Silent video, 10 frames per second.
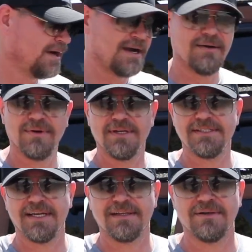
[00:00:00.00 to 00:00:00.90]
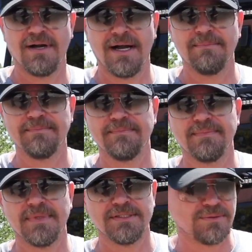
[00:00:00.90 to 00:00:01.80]
All right, we're gonna take a little hop.
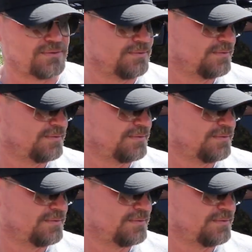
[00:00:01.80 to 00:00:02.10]
Let's roll.